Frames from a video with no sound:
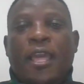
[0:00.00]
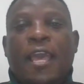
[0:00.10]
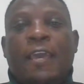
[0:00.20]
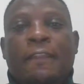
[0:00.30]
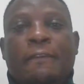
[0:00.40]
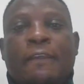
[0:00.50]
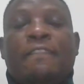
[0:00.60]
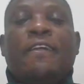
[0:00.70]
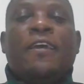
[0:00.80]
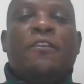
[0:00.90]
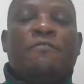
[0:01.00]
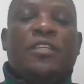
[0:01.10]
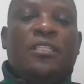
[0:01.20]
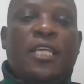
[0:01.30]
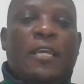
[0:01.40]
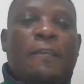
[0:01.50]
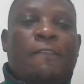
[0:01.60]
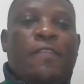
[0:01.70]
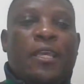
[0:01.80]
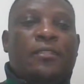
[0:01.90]
And at the end of the day,
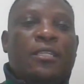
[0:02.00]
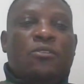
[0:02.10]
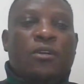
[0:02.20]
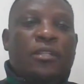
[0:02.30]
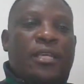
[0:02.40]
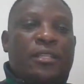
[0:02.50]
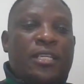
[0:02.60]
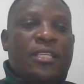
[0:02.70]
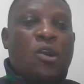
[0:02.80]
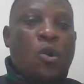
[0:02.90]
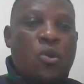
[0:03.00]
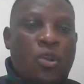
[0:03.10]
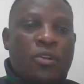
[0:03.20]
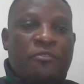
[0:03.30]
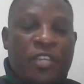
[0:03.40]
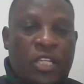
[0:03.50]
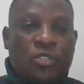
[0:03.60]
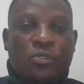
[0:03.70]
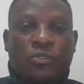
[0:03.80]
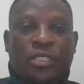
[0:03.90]
there's a whole lot of
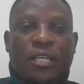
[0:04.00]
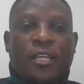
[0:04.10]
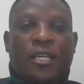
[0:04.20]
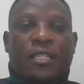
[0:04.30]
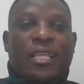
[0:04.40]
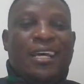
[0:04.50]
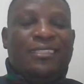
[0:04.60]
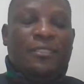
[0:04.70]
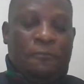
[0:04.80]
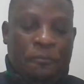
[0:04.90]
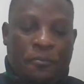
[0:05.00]
issues that